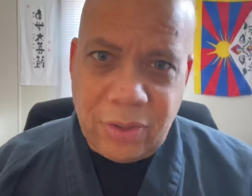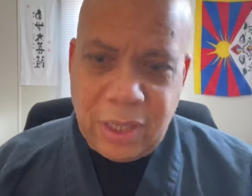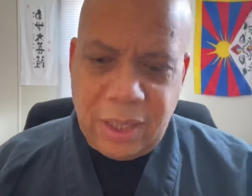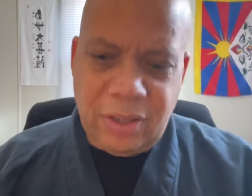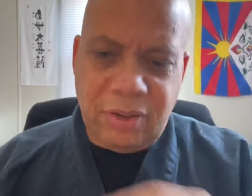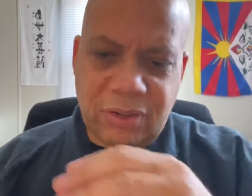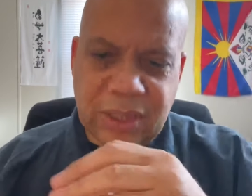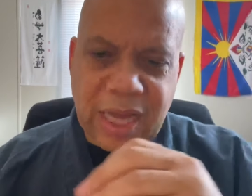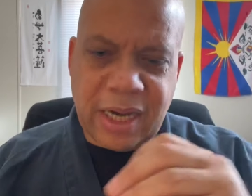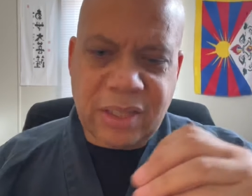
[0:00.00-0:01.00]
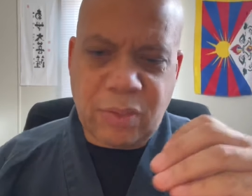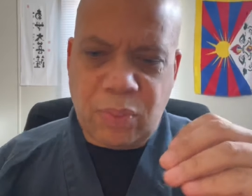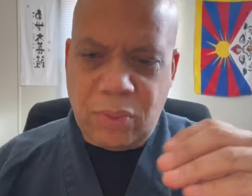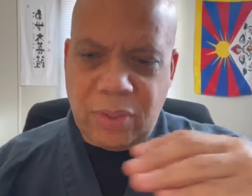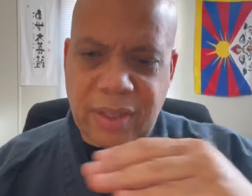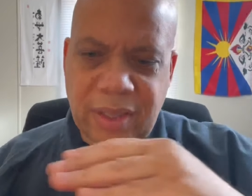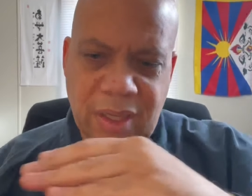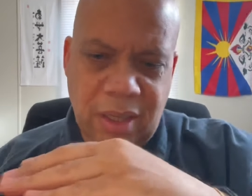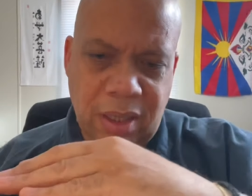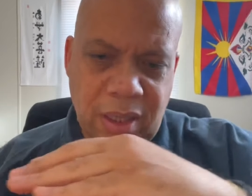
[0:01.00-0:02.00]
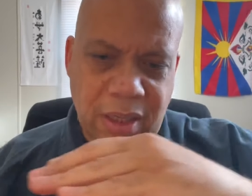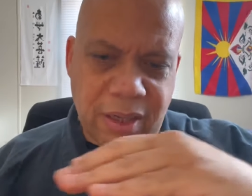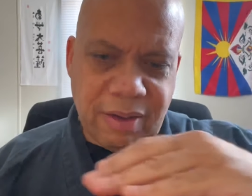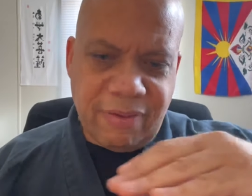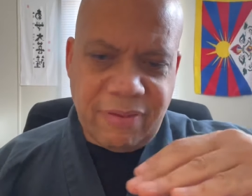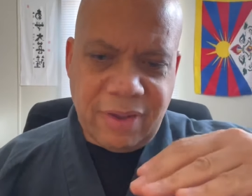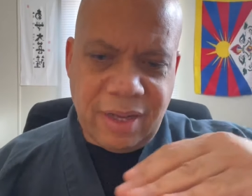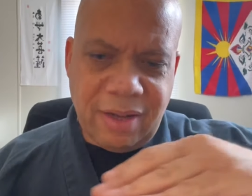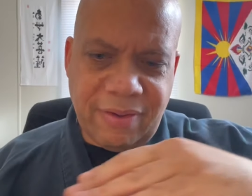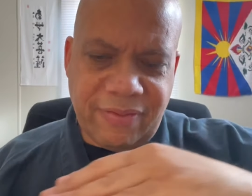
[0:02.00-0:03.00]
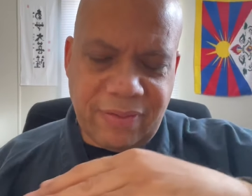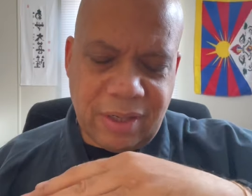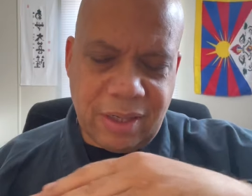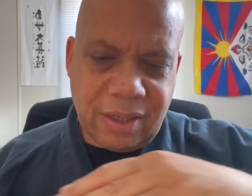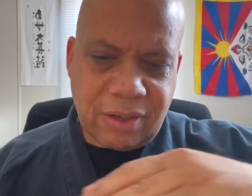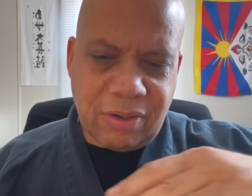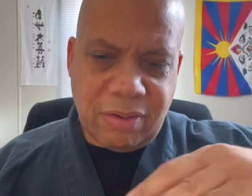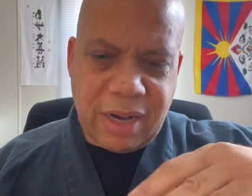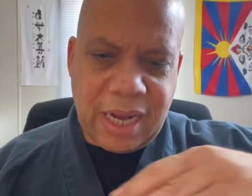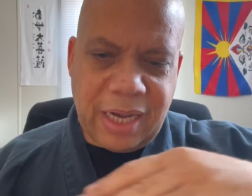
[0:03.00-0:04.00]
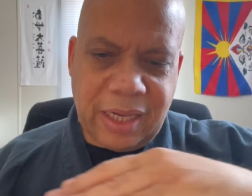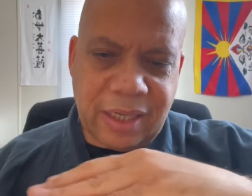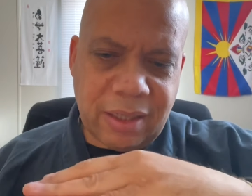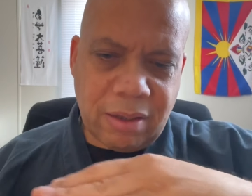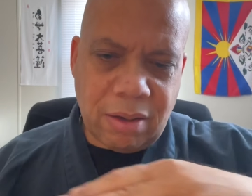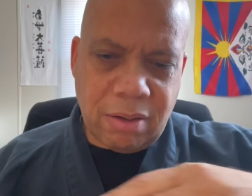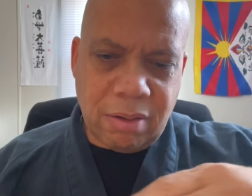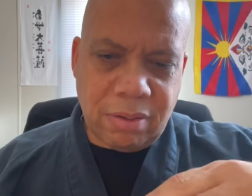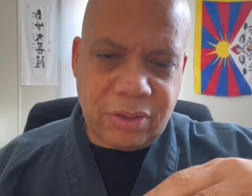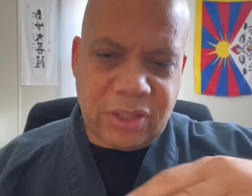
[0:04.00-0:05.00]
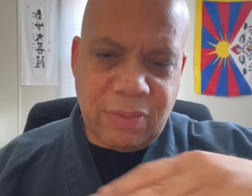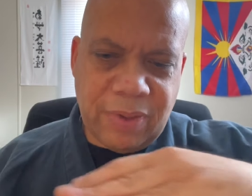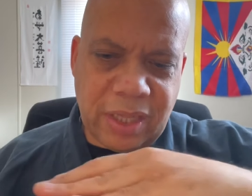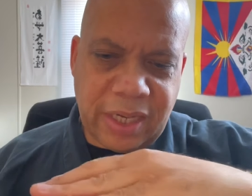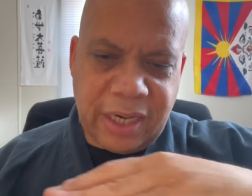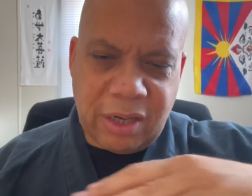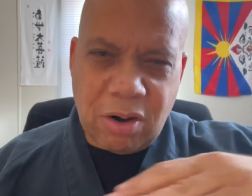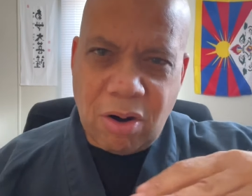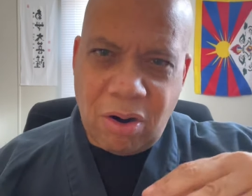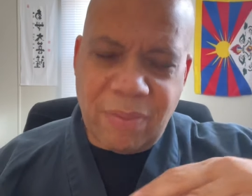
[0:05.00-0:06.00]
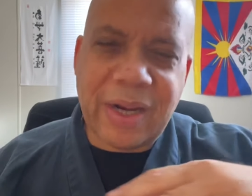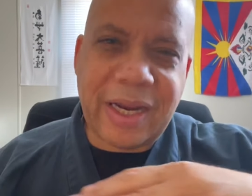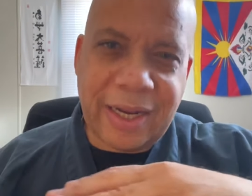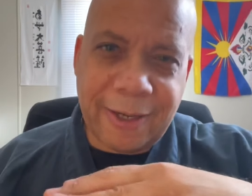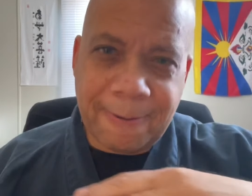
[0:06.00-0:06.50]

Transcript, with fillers: and use that as a point uh, of uh, creating stability and harmony,